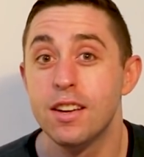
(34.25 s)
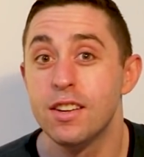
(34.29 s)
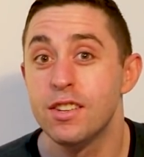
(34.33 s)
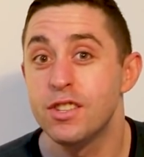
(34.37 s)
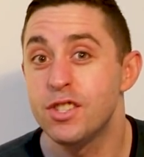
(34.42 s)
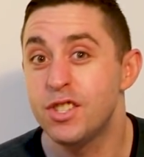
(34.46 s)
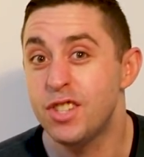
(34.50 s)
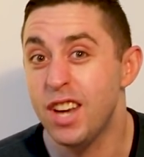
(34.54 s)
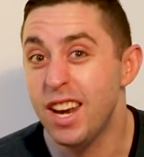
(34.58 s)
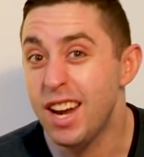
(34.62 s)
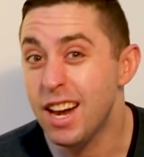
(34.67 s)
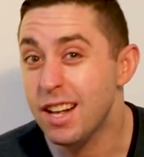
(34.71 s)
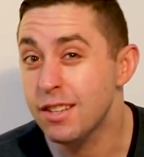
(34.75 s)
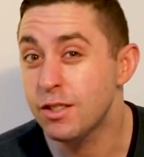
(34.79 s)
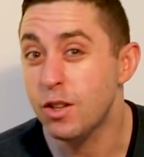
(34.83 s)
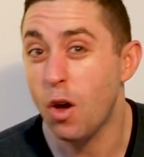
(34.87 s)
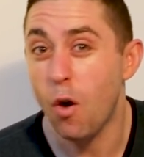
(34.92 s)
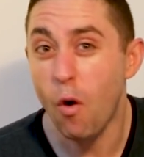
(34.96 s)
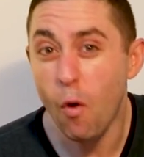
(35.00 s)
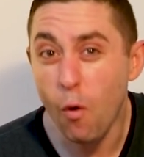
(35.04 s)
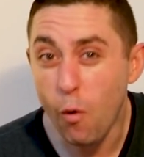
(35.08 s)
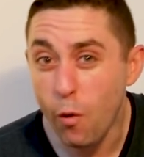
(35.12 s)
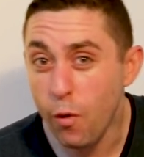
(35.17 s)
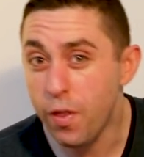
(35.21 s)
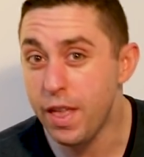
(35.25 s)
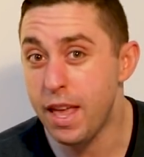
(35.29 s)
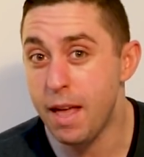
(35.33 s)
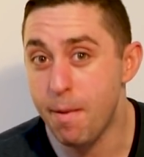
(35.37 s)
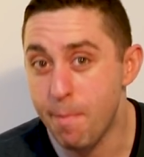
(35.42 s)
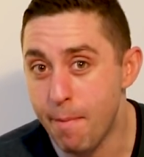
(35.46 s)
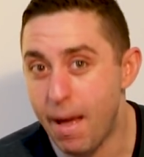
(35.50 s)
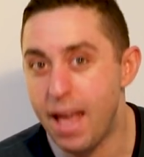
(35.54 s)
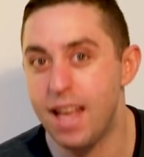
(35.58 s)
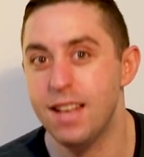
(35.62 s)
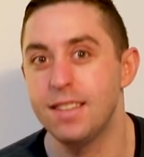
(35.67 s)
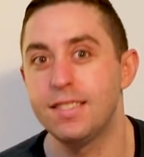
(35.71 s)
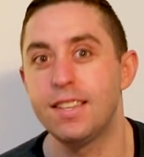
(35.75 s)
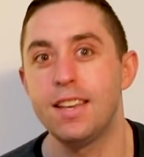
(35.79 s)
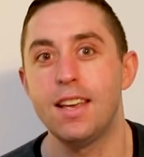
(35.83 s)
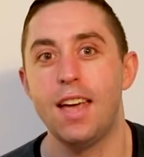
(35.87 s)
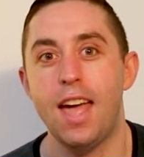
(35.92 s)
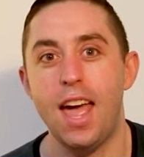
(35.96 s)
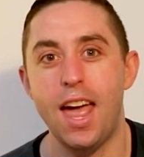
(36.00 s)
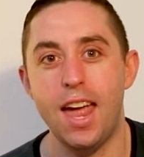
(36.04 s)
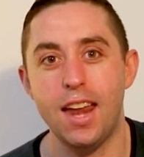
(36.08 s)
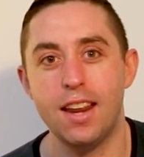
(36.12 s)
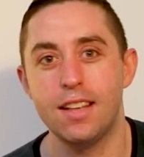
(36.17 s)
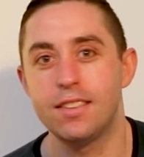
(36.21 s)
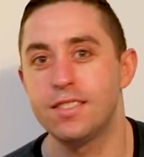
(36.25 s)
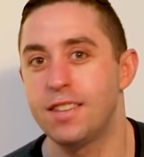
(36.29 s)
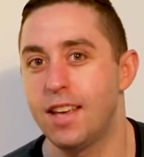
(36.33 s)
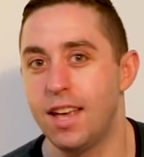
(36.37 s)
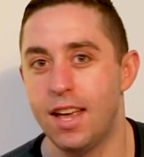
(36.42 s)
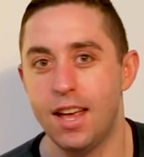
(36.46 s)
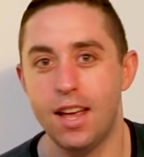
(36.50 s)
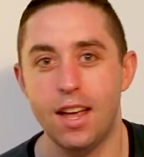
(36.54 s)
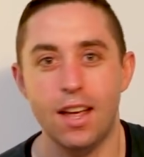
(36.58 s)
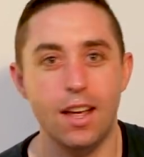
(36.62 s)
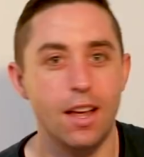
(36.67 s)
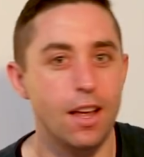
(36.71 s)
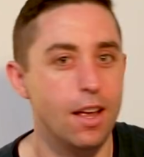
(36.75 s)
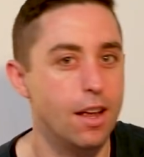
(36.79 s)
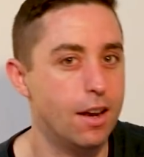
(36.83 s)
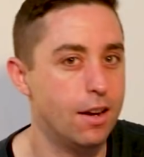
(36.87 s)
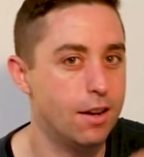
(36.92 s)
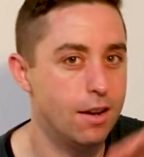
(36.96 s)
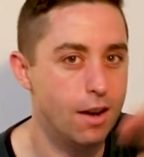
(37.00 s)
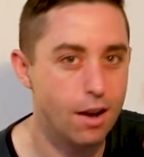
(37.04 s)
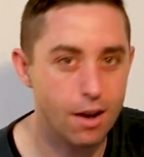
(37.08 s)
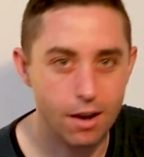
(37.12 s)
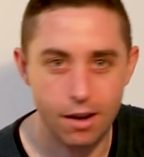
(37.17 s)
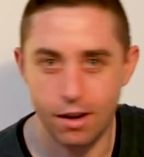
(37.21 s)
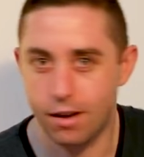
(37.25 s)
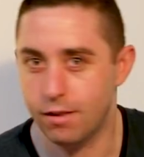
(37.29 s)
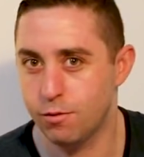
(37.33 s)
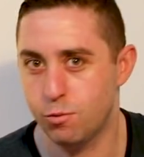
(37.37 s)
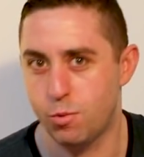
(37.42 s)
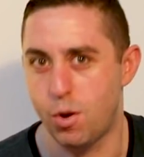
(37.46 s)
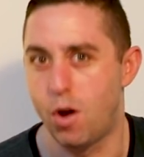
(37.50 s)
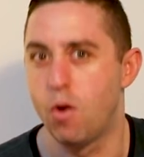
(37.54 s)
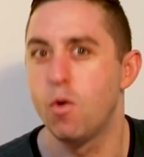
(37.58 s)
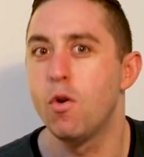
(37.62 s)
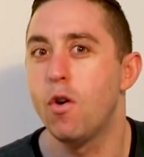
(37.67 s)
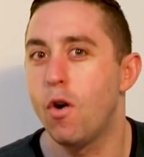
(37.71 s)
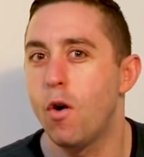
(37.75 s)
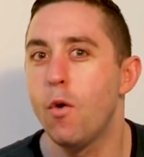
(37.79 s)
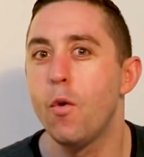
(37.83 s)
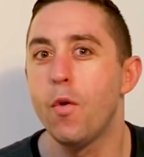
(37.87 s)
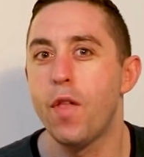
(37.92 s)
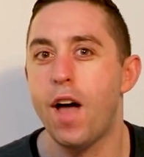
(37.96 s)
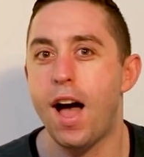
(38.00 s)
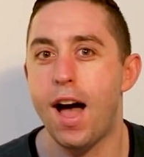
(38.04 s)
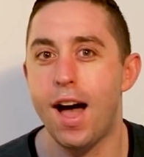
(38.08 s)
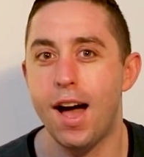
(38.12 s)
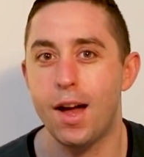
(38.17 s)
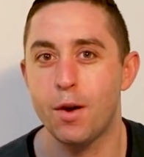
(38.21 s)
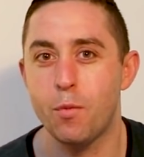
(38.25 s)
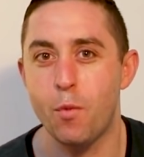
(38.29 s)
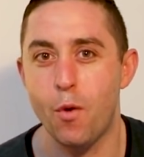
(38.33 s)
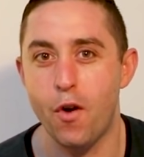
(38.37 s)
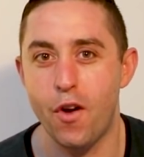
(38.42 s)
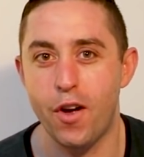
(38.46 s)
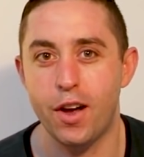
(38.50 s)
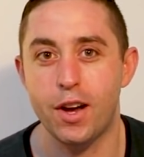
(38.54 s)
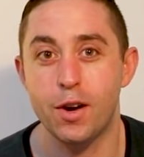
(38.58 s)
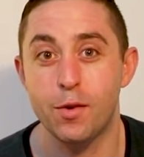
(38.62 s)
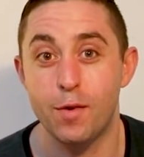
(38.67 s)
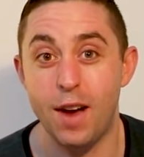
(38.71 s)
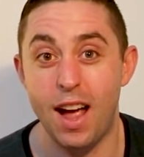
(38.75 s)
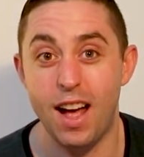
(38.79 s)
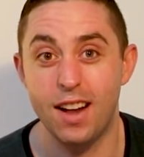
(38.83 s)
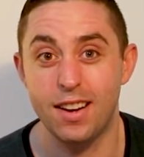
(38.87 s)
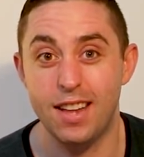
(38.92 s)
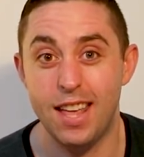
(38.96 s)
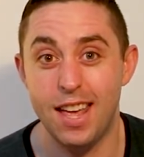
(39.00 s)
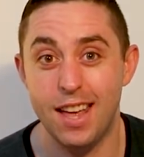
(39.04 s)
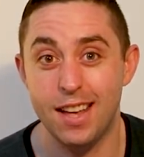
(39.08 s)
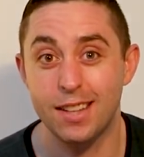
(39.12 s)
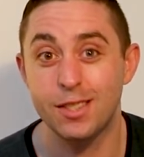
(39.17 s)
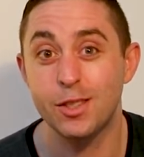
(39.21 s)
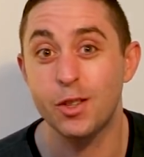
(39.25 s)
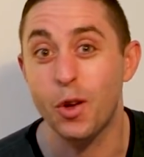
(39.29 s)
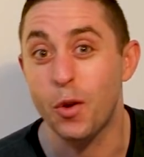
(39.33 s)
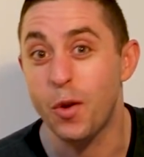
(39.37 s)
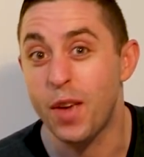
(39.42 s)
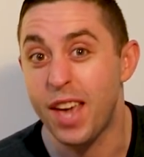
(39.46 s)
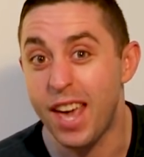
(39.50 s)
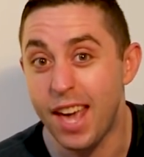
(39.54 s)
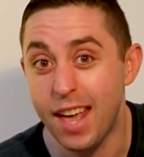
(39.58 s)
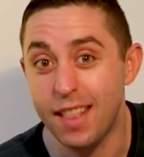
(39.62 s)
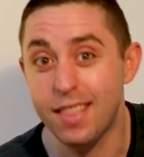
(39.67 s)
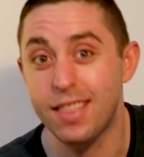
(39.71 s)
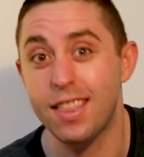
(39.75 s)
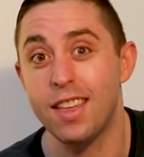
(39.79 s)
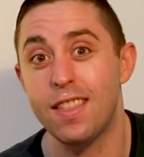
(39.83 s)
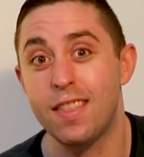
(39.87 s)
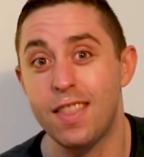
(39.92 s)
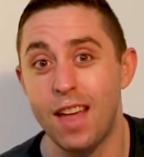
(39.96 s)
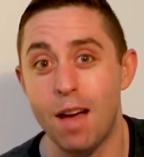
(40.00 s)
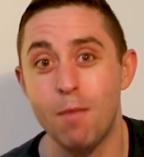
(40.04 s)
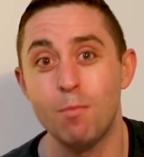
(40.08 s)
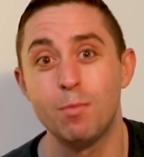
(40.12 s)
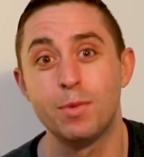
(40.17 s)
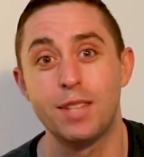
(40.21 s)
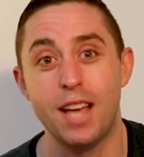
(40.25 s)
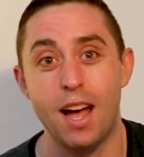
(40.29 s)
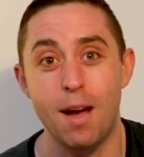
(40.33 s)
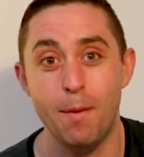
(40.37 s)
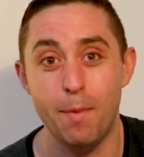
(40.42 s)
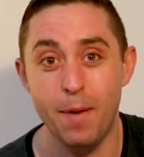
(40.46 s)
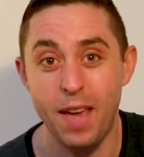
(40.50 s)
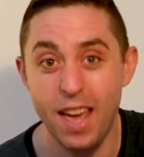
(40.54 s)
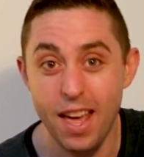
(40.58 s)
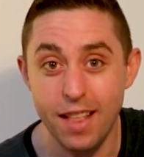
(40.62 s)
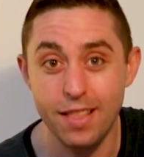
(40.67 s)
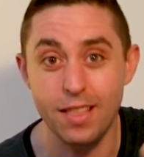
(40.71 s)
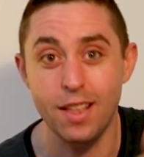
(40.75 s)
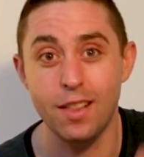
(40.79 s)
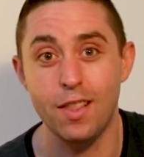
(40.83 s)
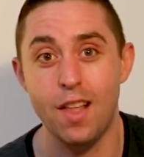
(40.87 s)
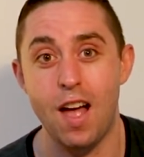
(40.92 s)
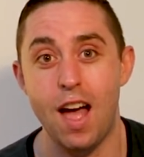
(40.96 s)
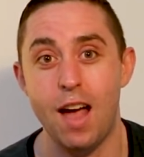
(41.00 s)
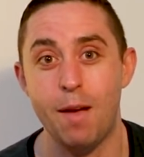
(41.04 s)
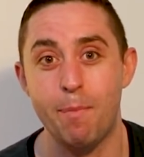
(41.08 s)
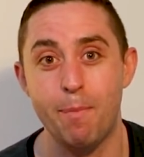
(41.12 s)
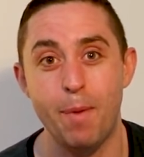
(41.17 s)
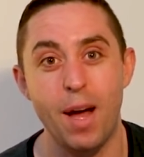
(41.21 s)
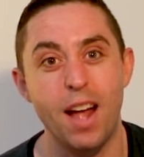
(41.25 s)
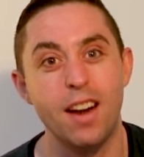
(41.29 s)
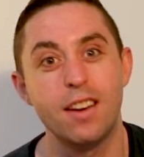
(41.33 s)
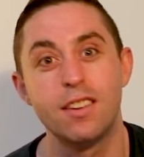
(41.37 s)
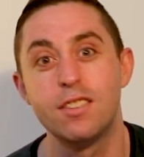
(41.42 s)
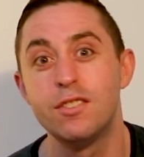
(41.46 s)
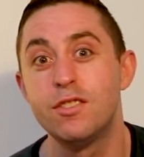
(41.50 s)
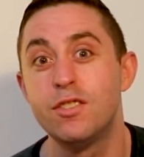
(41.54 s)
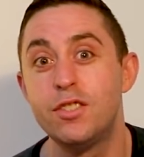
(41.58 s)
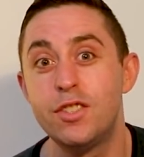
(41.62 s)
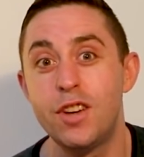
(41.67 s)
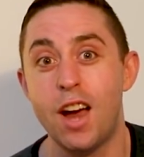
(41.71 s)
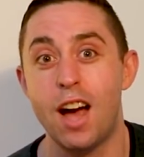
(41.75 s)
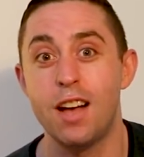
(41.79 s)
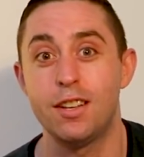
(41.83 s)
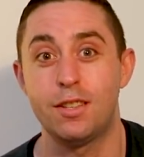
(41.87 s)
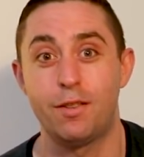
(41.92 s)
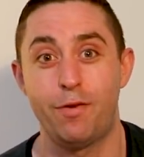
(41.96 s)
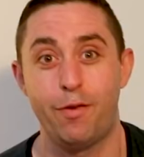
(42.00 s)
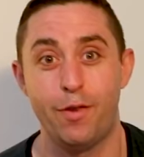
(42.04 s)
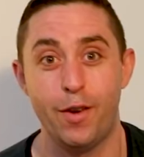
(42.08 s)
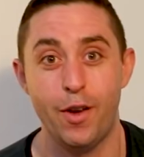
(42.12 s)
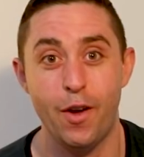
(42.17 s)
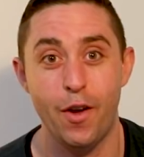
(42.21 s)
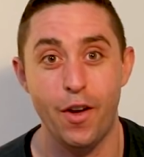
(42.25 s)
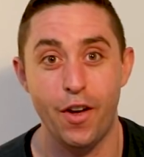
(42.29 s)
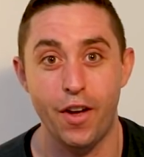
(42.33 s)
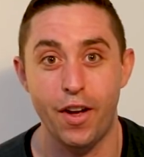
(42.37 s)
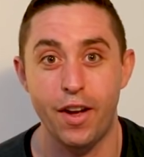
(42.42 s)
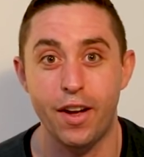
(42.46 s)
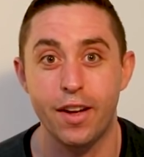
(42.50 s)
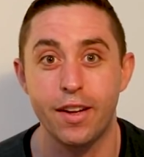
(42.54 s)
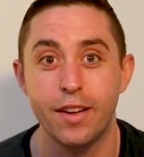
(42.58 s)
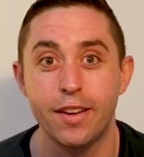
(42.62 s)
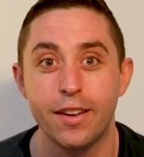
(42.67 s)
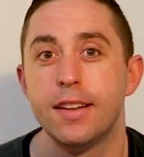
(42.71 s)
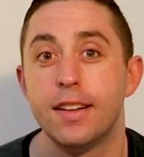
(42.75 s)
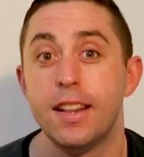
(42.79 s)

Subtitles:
She does all the amazing editing and, well, all the hard work around here, so hit the thumbs up, hit the like button just for her.